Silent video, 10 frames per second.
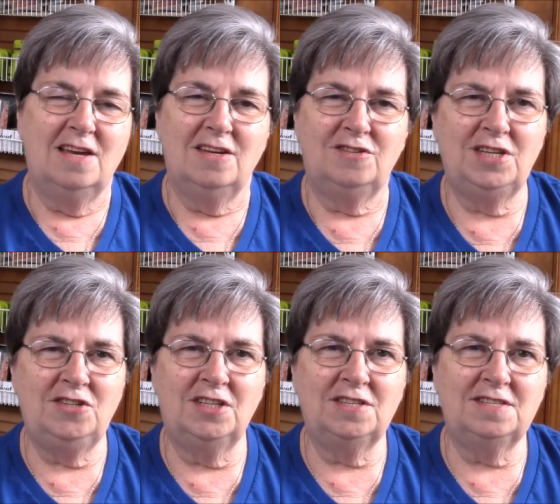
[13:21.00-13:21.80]
She
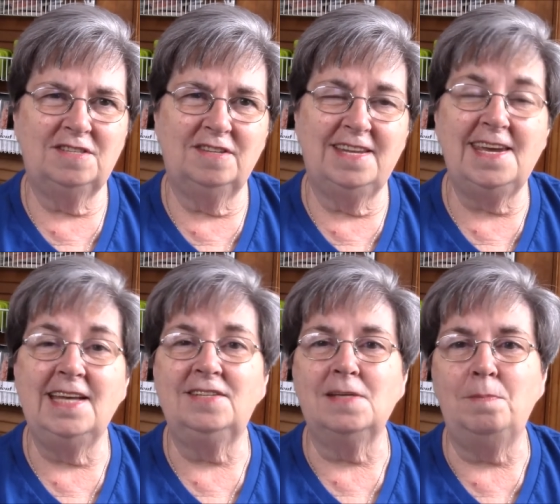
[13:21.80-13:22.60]
just
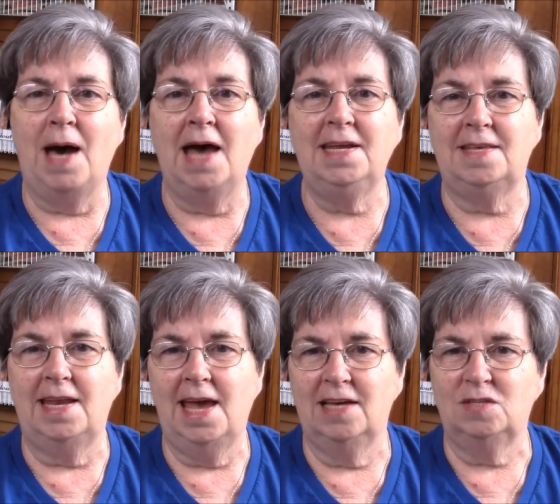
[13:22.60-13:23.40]
needs somebody
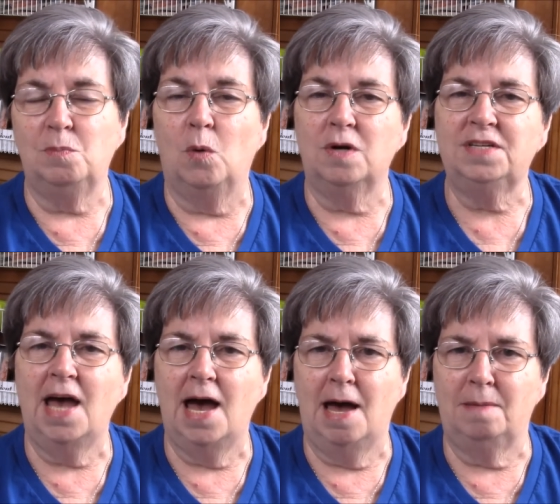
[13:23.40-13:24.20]
that has more
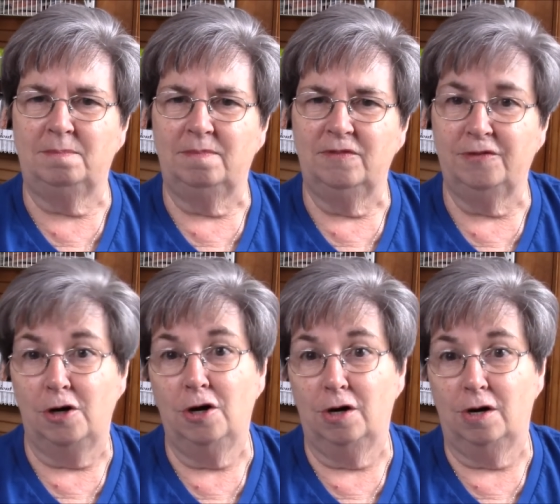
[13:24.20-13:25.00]
time for
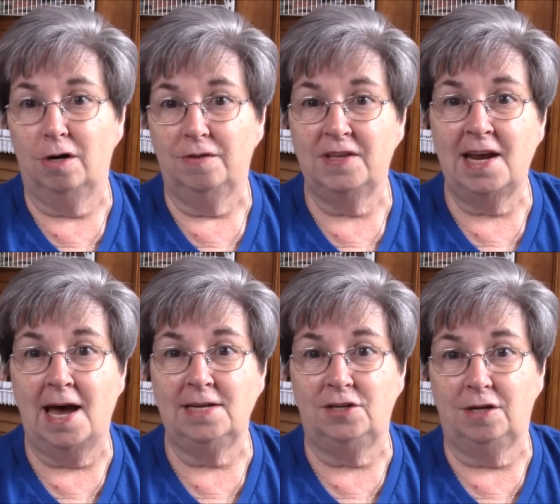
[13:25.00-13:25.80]
her than
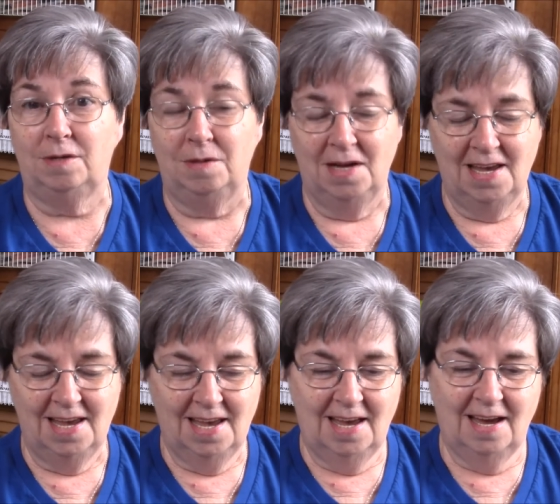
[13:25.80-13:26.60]
I do.
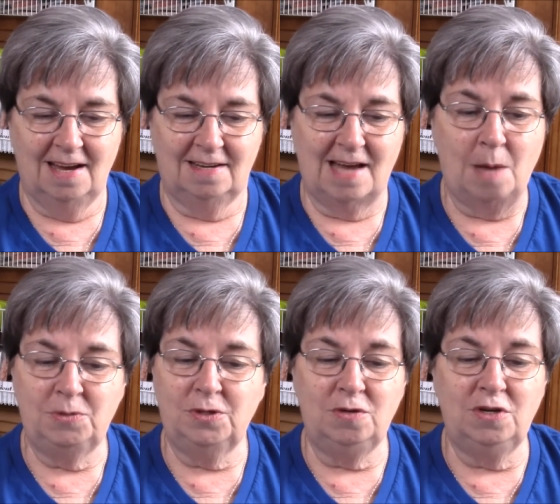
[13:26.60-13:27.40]
Uh, I'm
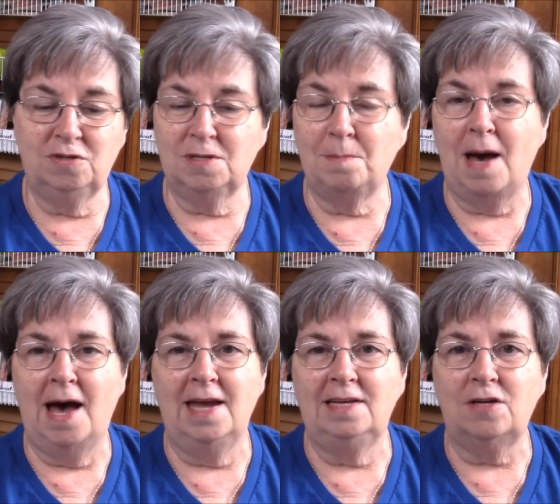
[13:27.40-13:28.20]
so used to
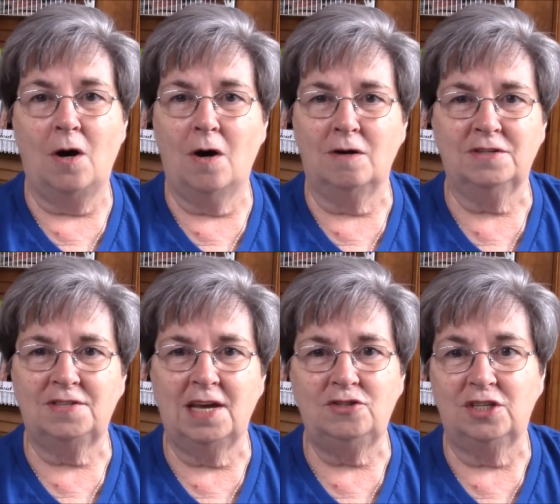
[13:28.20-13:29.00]
my dogs
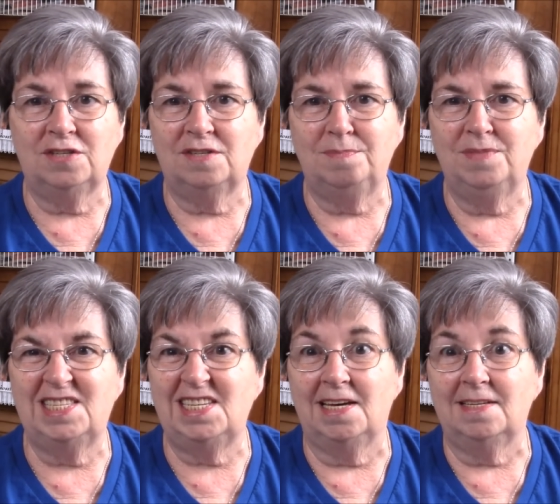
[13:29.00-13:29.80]
that just
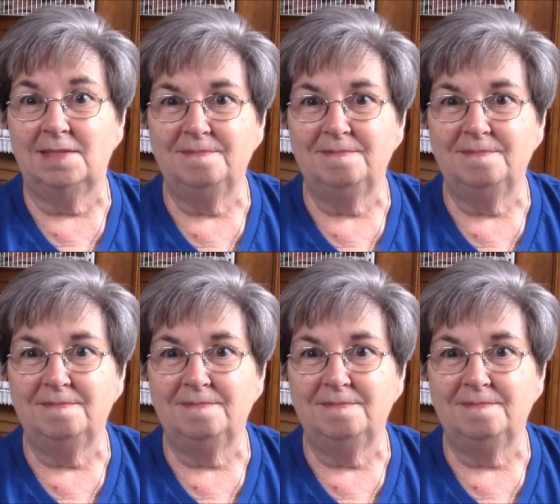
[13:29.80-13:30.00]
sit